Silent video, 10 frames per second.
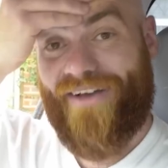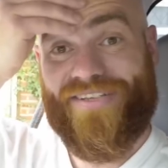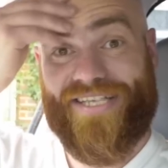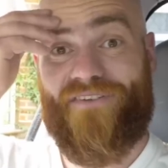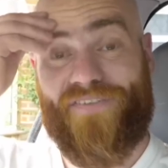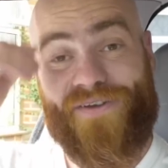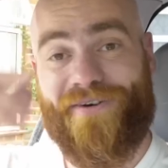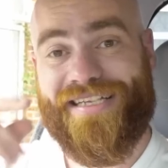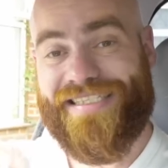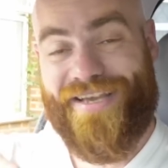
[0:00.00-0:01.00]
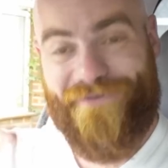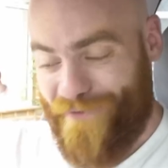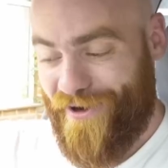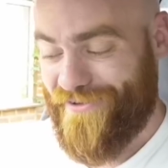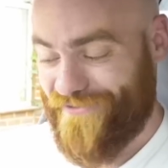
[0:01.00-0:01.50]
But so if you want to see
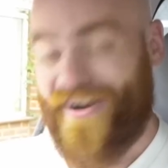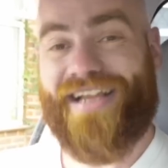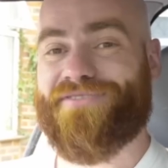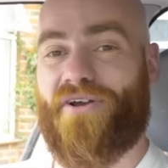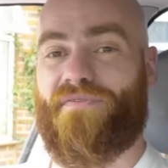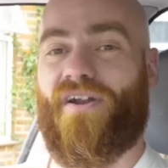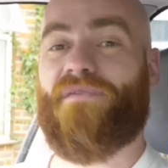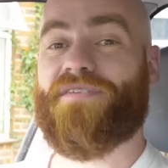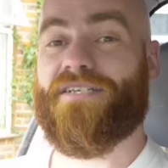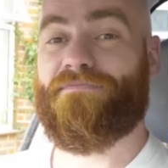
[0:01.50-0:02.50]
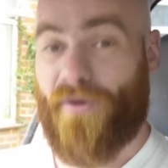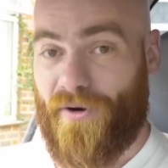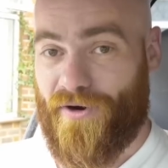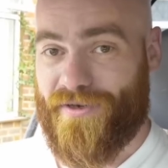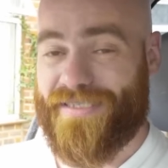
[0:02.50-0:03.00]
what Range Rover I've just
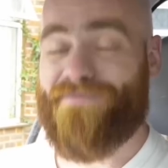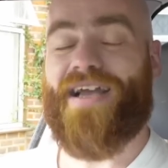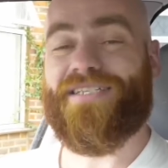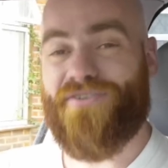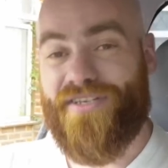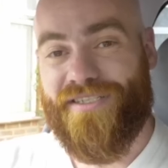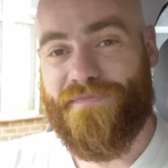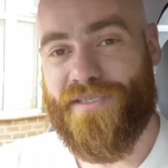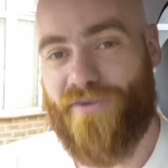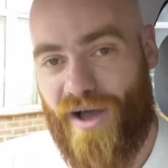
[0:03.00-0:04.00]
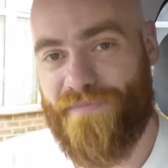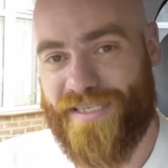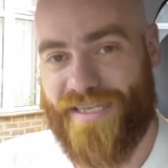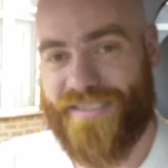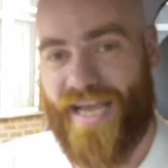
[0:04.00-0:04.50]
bought, make sure you subscribe
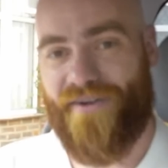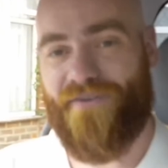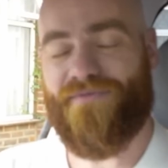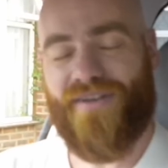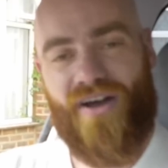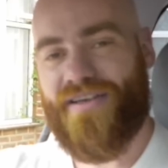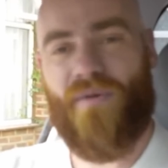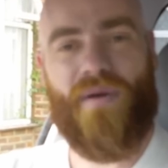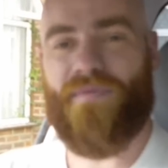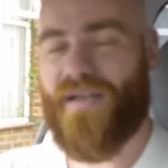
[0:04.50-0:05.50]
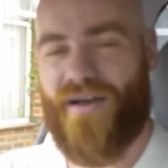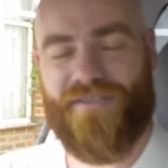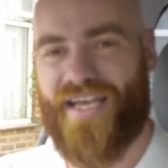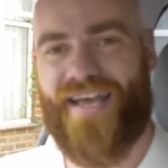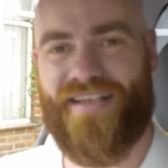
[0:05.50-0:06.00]
to the channel, like, comment below,
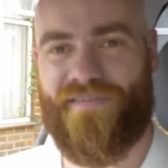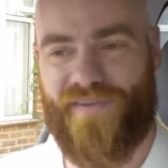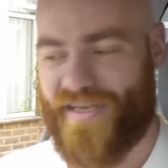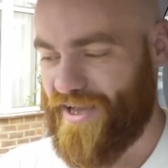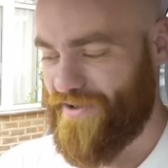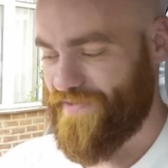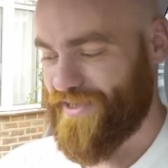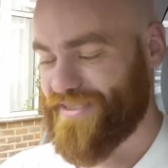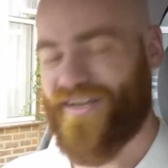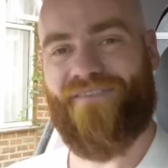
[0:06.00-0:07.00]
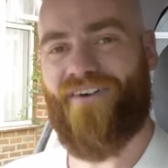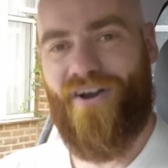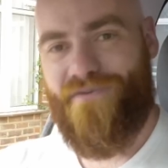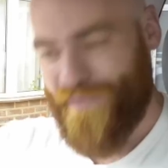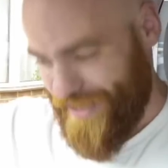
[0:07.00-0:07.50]
share this video, because I'm
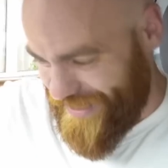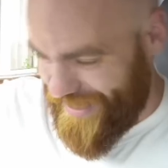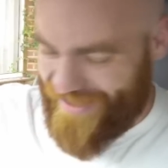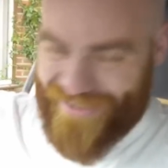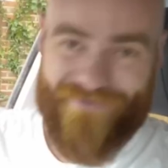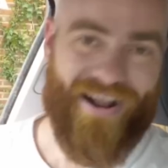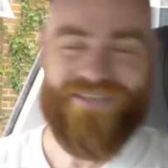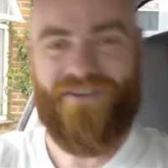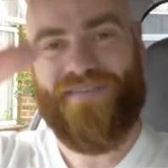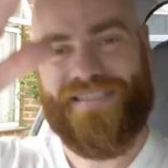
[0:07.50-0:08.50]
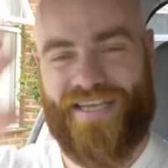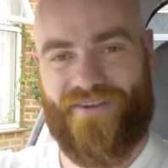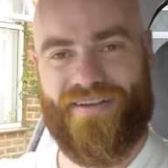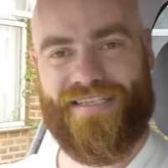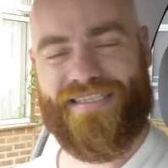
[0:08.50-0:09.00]
hoping that this Range Rover
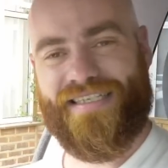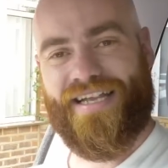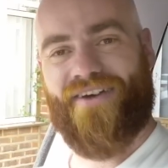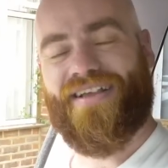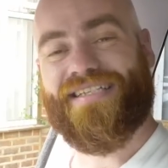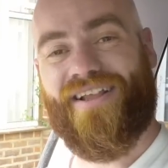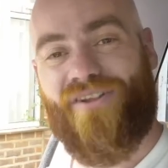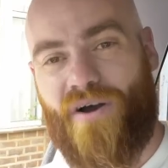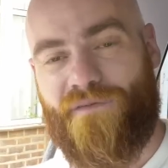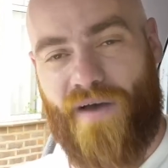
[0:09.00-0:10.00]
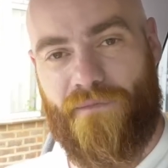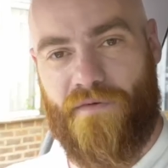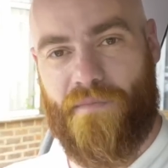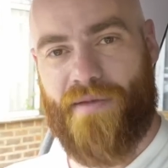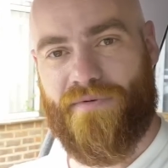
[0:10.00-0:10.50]
series, you know, is a lot of fun
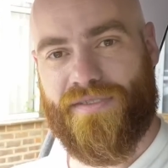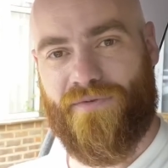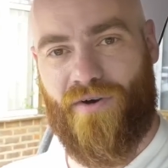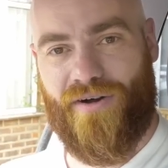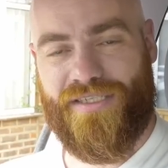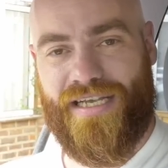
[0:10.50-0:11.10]
for people to watch.